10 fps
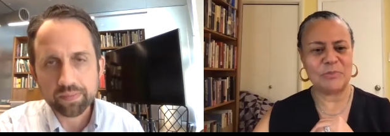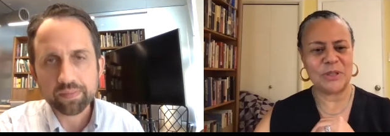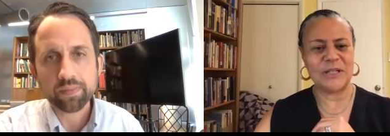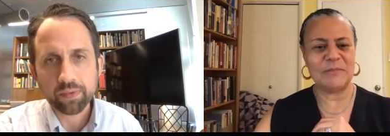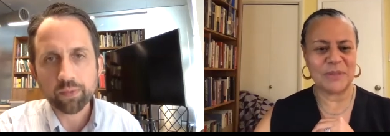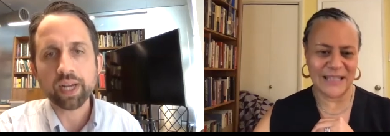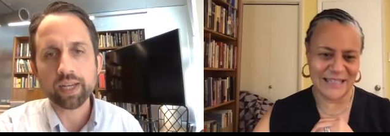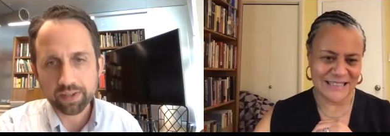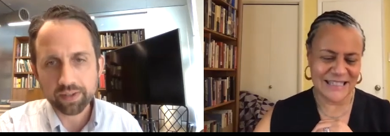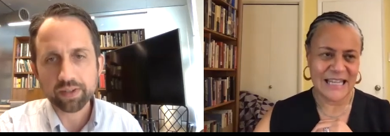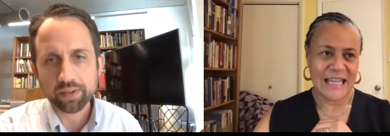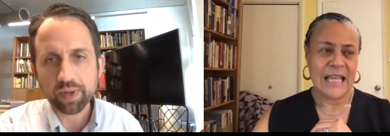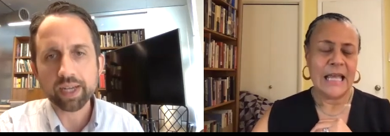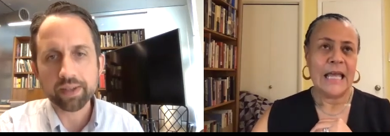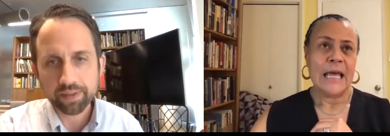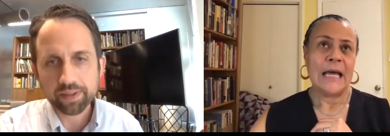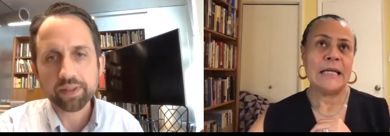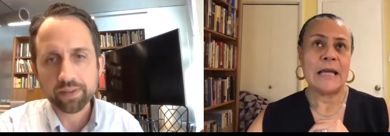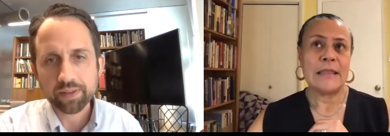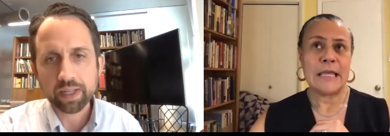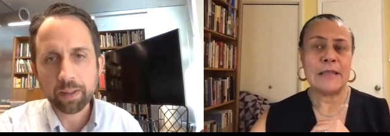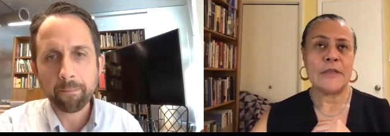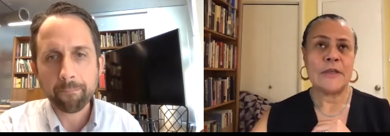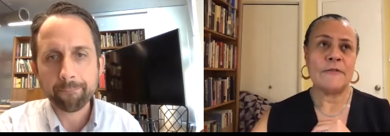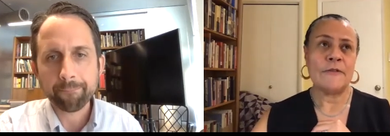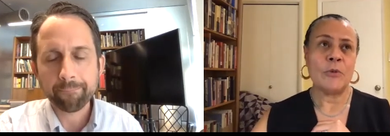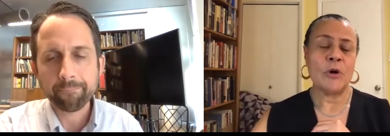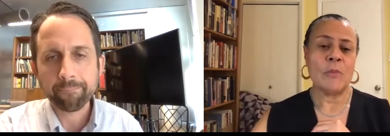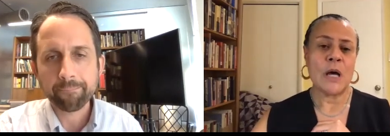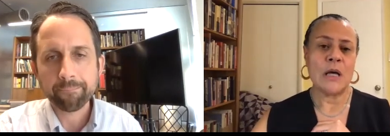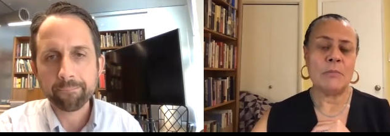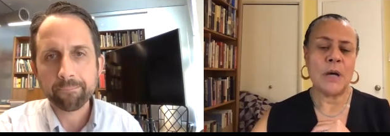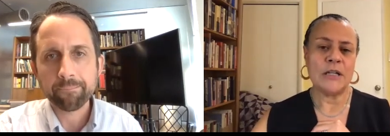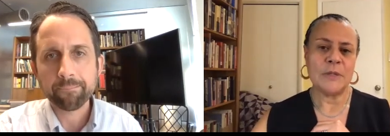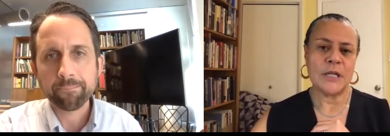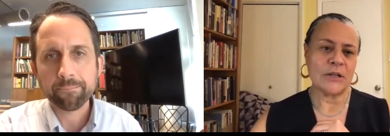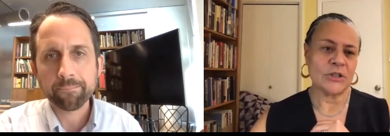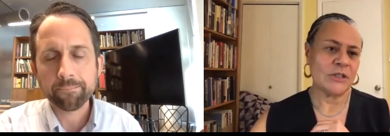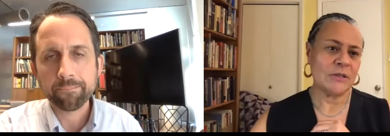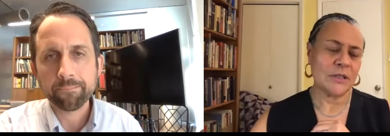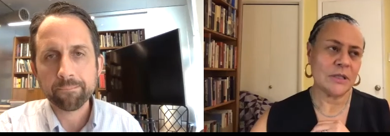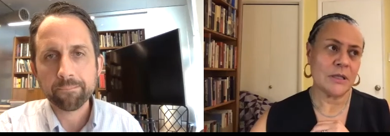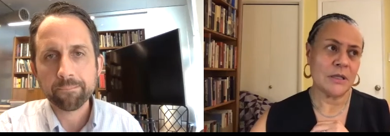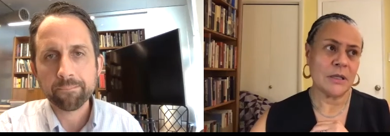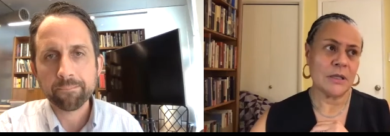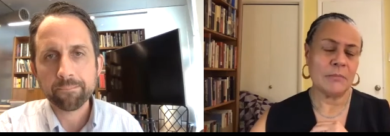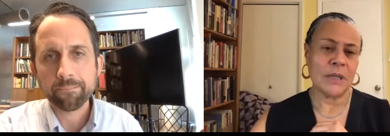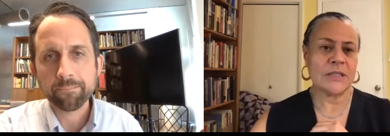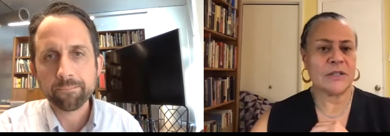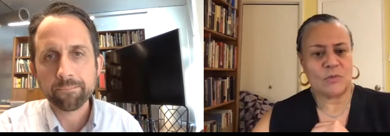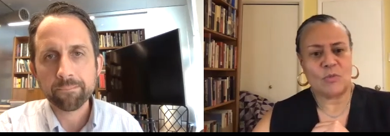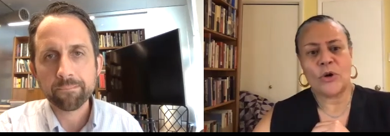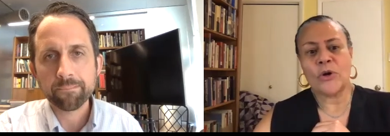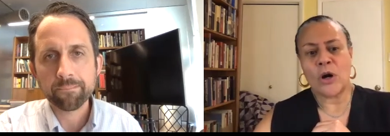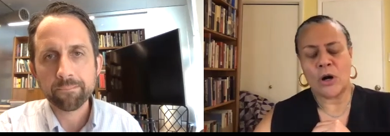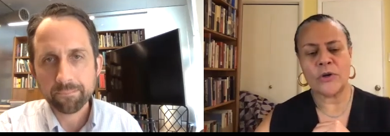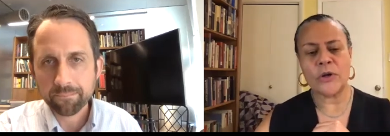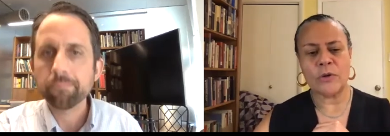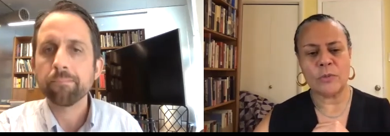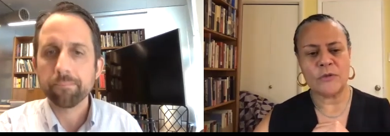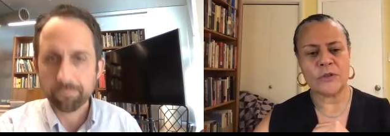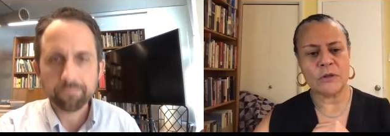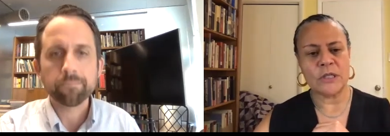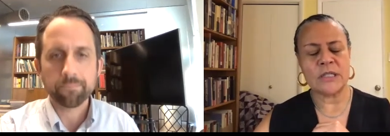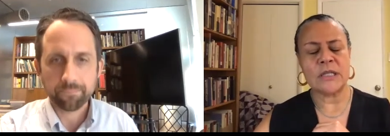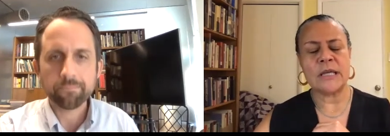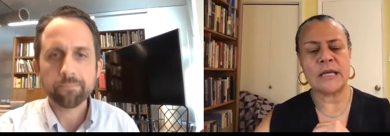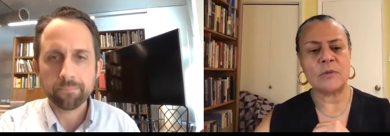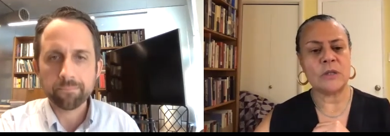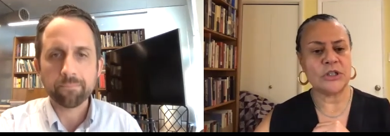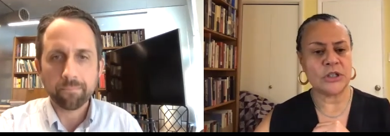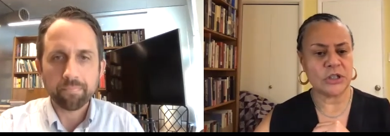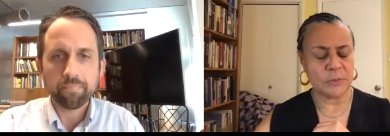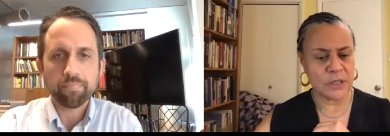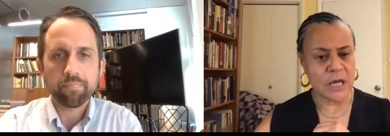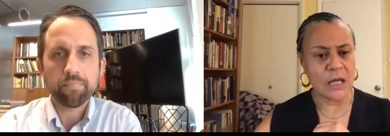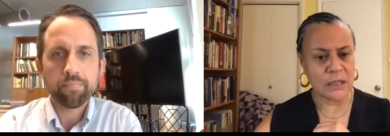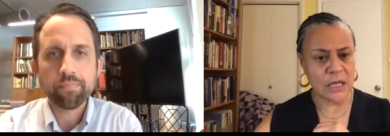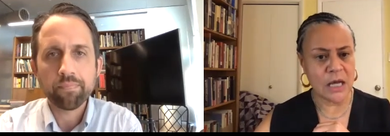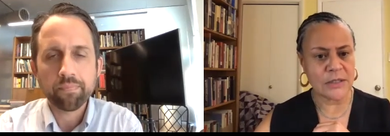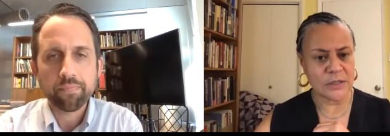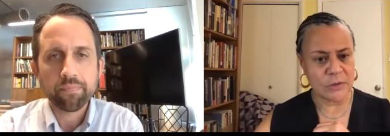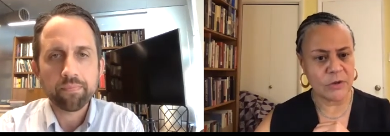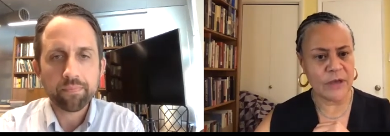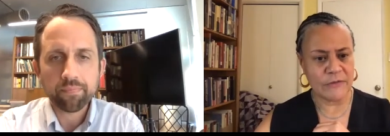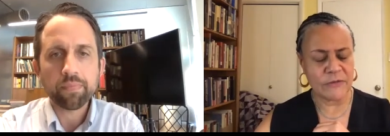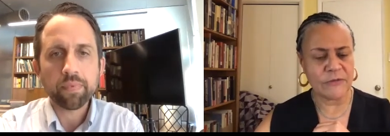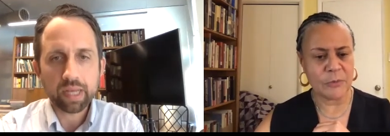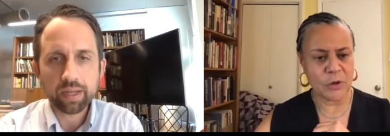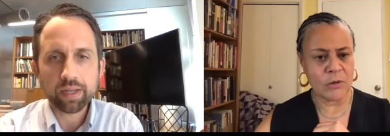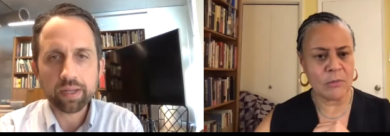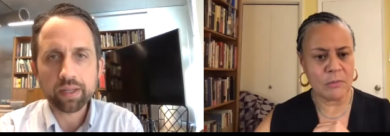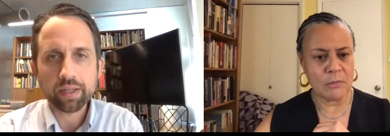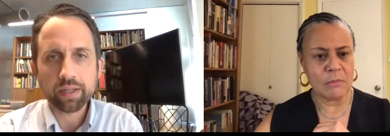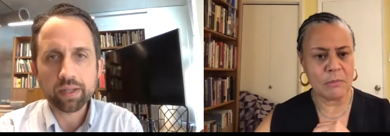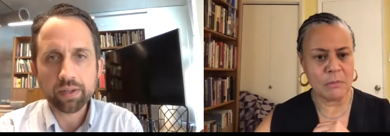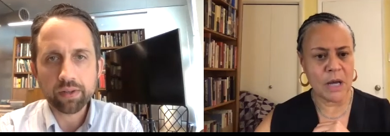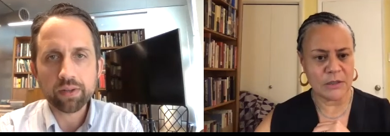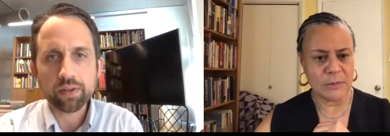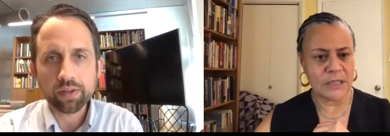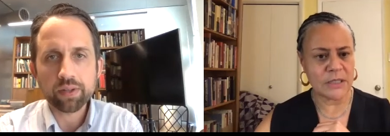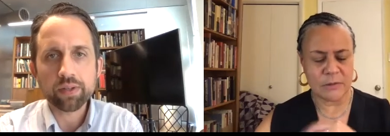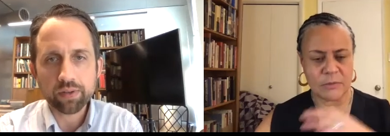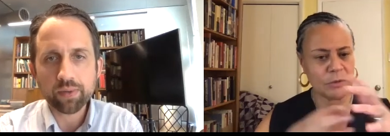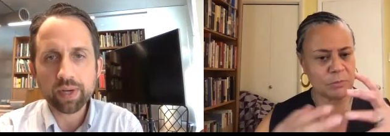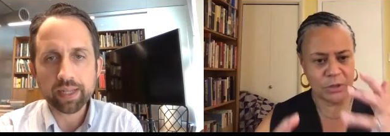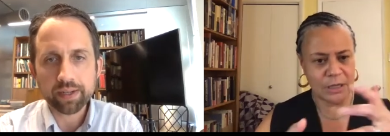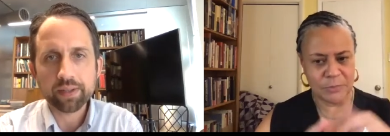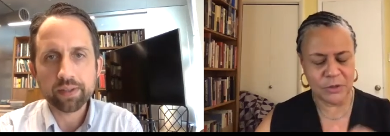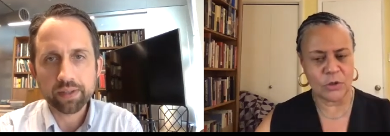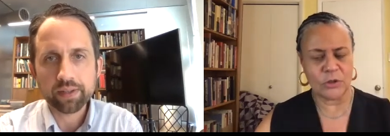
Speaker 1: put in place. Right. And I think the ephemeral mo- monument actually uh, makes us work harder. We certainly see that in relationship to the Holocaust that we have ephemeral m- monuments that were put up, you know, in